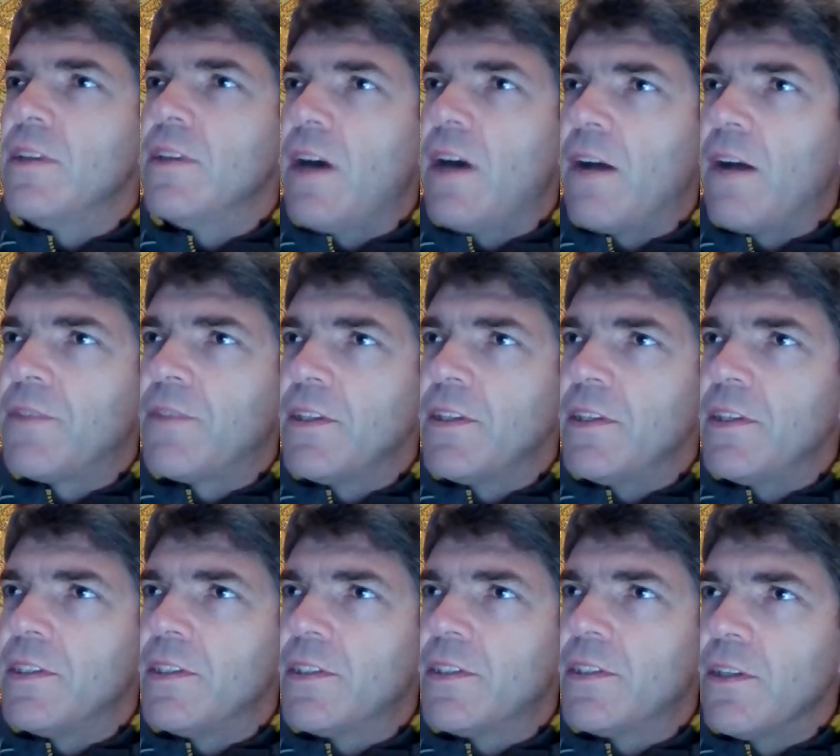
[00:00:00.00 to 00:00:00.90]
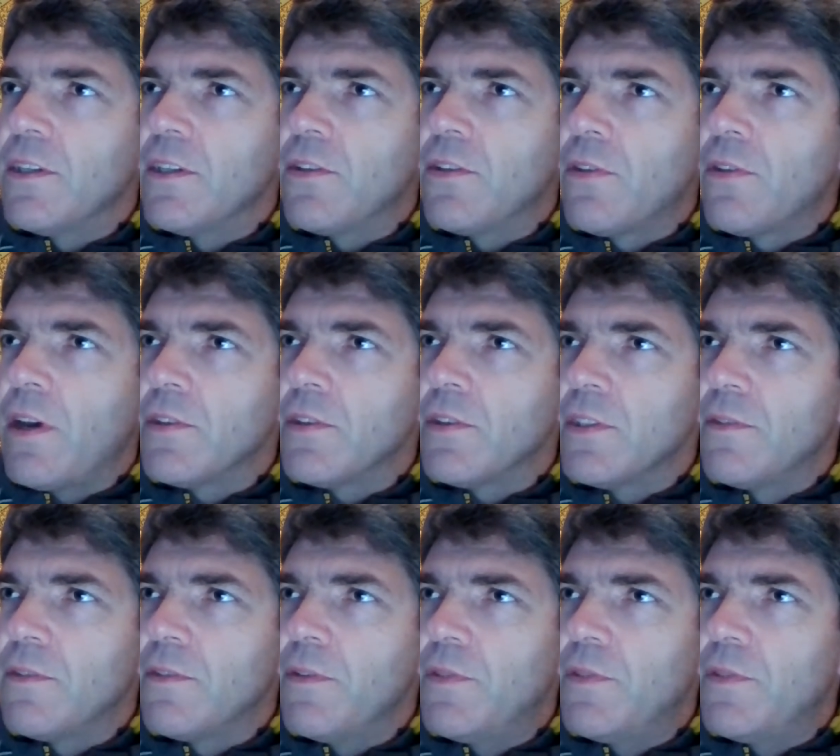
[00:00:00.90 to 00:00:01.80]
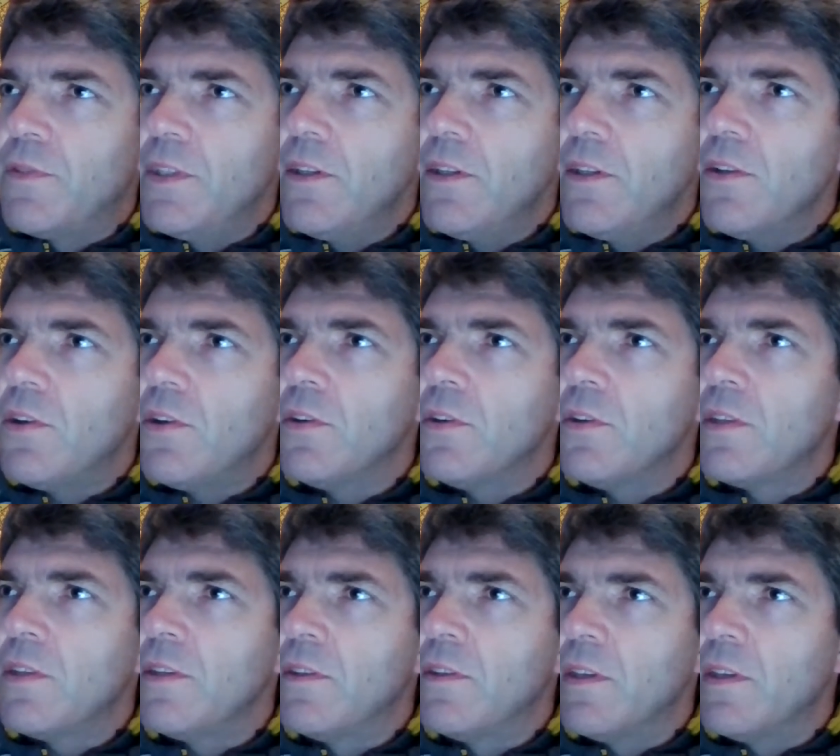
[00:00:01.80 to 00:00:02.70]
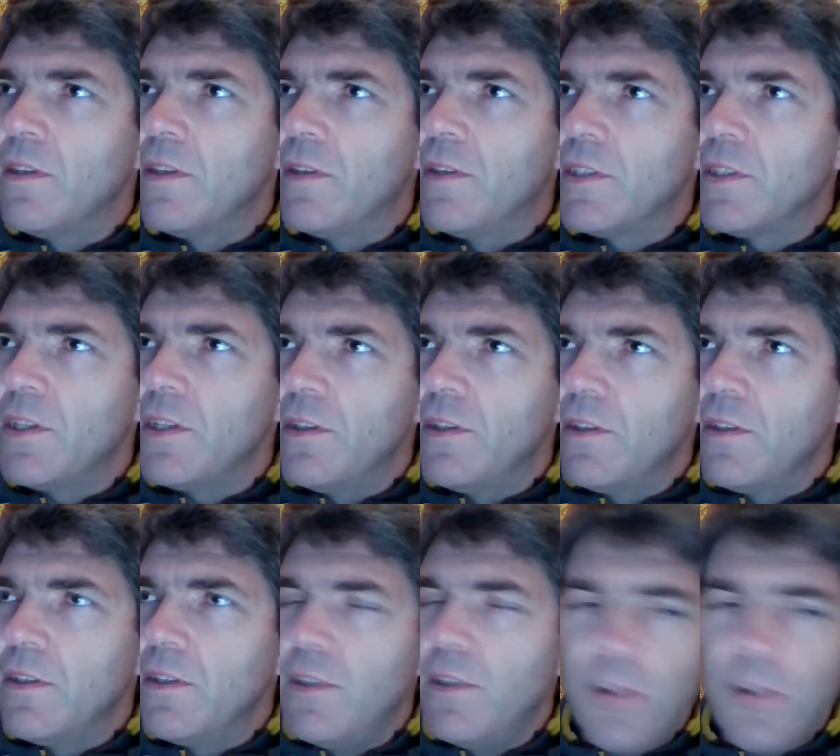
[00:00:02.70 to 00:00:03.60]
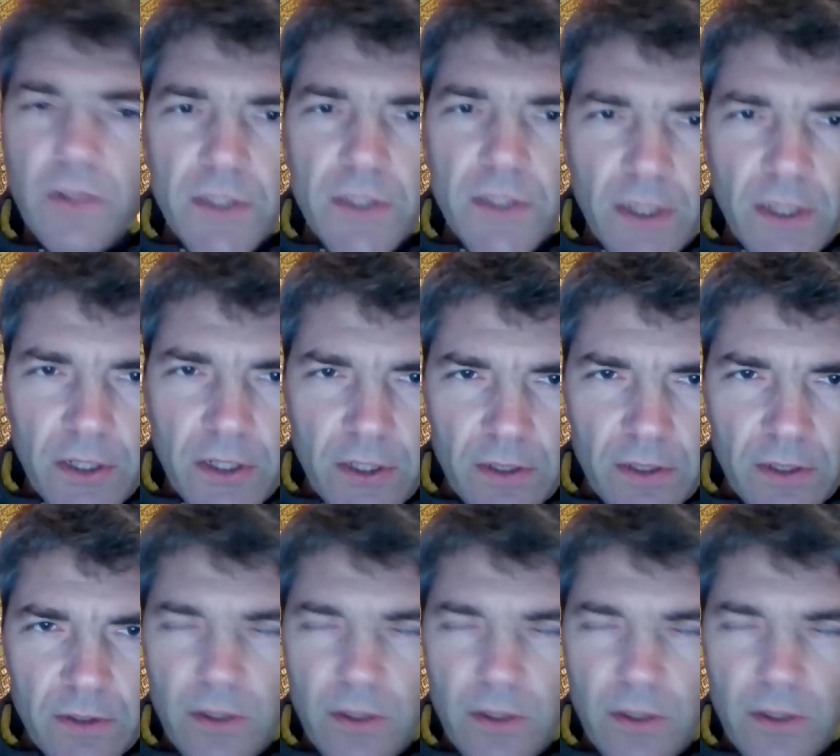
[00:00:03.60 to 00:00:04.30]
after this 2015 law, there's a new distinction.